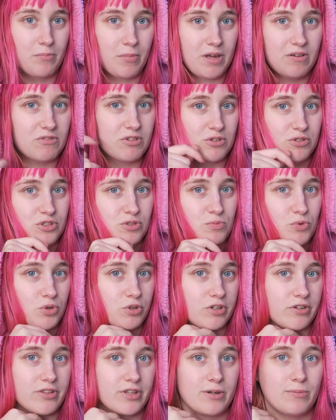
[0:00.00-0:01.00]
maybe there was
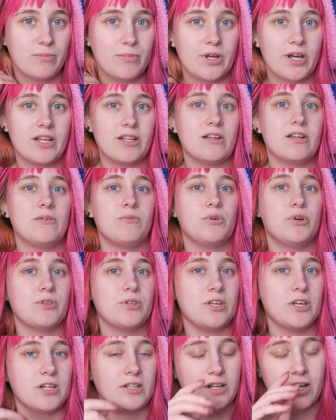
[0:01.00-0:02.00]
more of them at one of
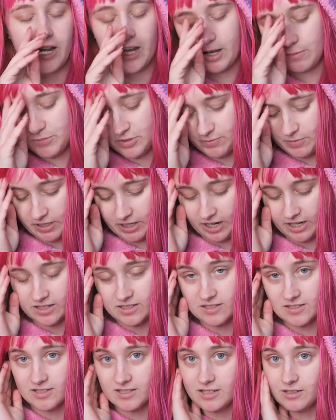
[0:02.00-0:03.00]
the end caps, but I
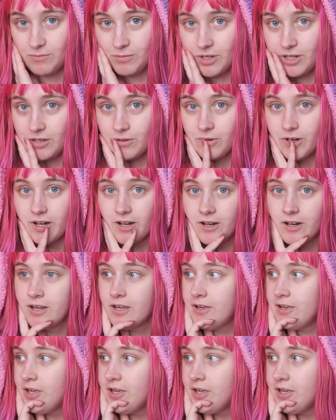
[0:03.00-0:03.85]
didn't see them anywhere.